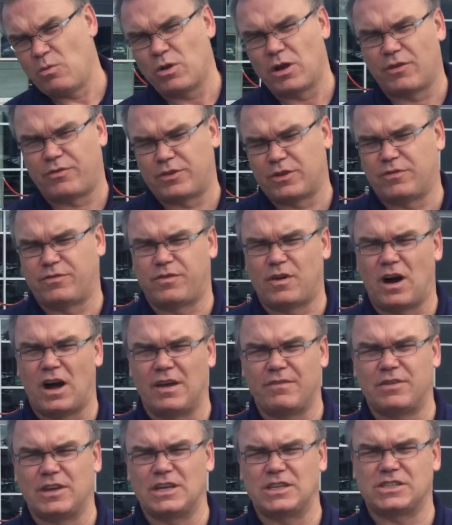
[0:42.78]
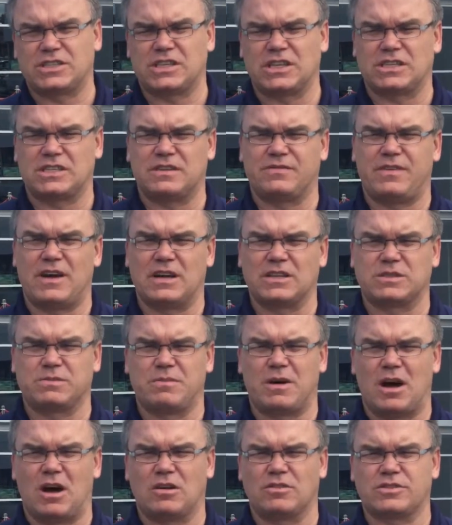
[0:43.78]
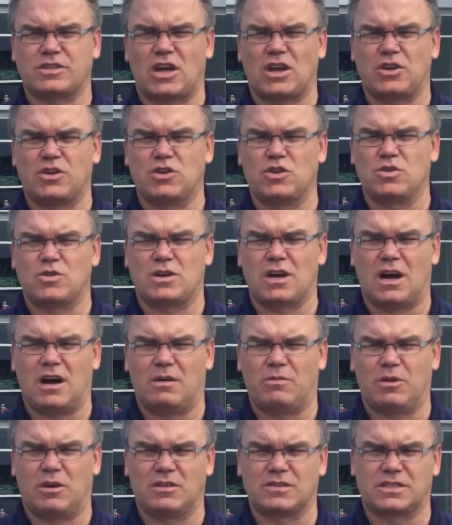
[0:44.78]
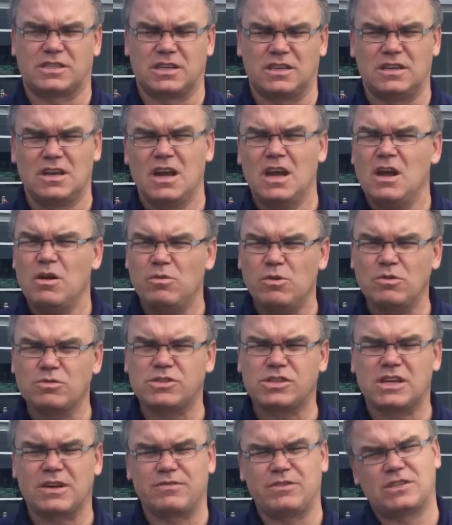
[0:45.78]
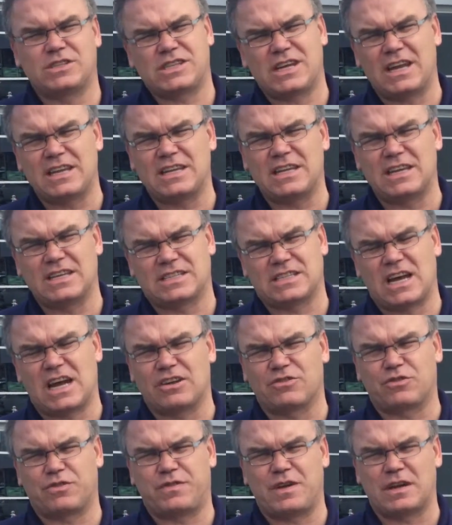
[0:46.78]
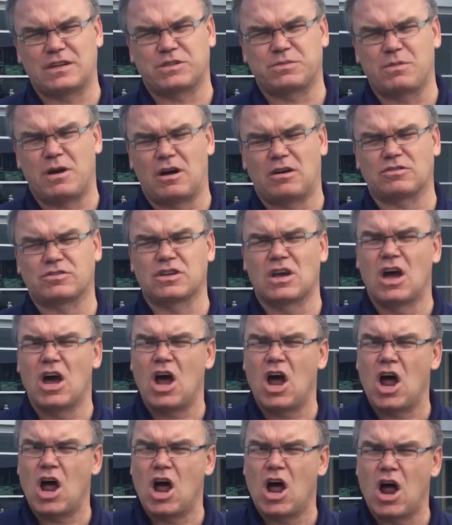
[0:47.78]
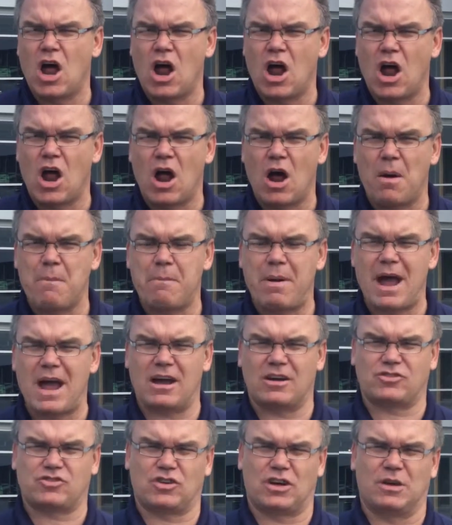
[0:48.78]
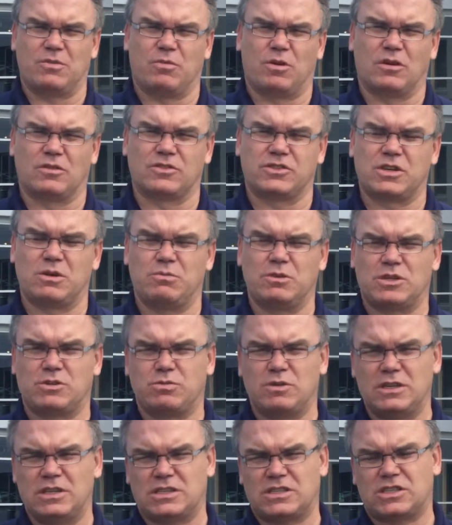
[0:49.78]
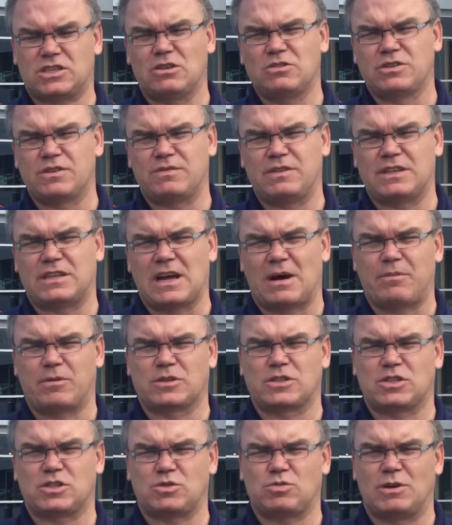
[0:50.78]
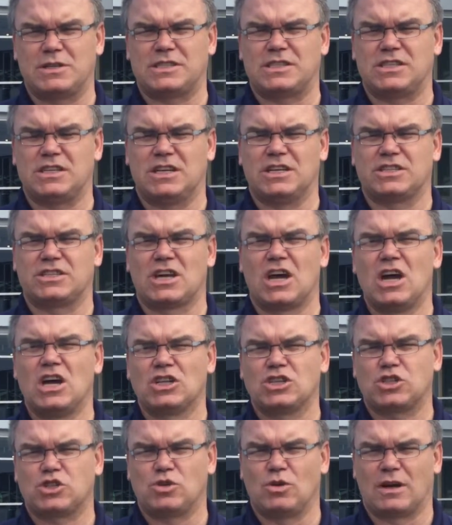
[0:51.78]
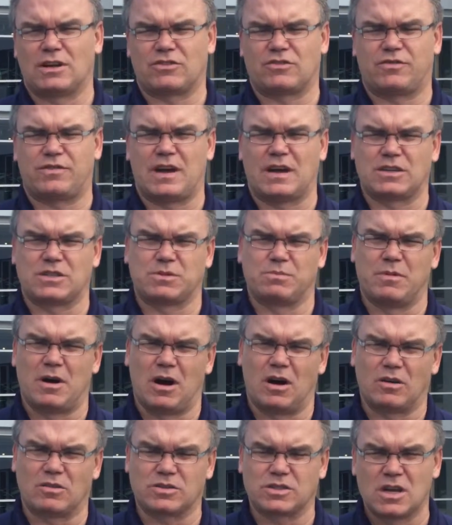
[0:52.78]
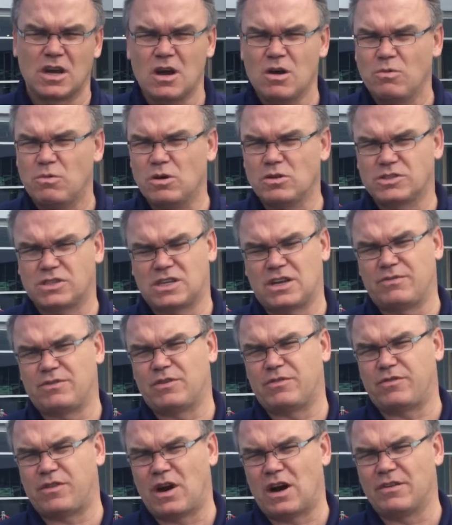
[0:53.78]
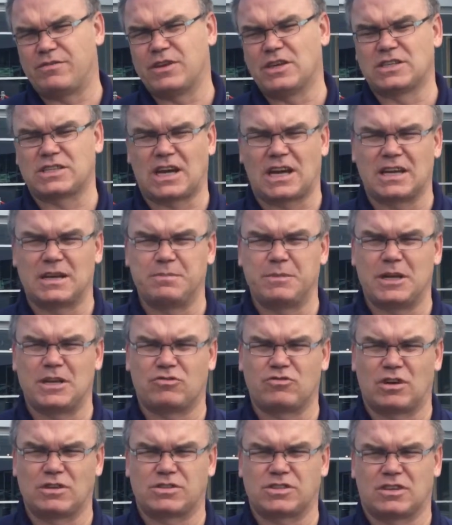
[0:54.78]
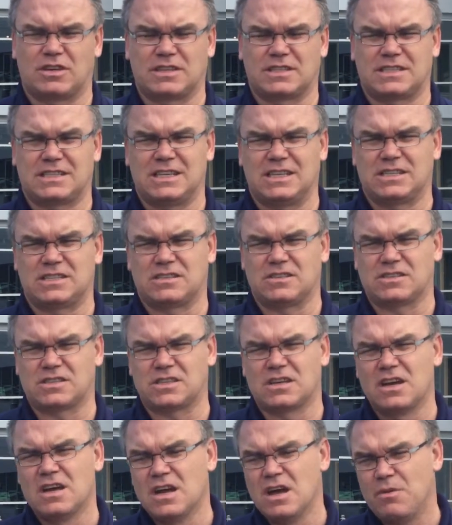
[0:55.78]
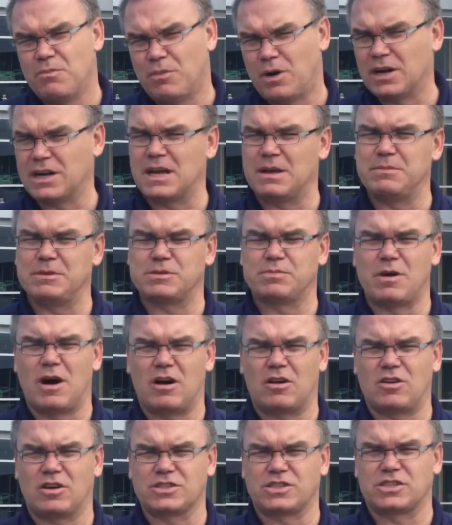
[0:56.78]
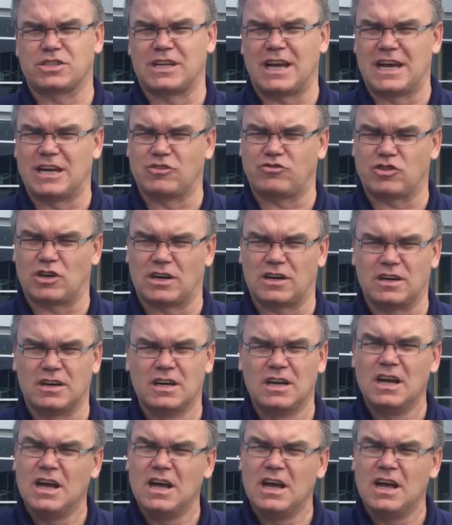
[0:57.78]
We offer you 5 years, 60,000 miles, new car warranty. We also give you 10 years, 100,000 miles, powertrain warranty, which we exclusively double to 20 years, 200,000 miles. We'll also give you 5 years unlimited roadside assistance. My name is Mark Otten, Andrea.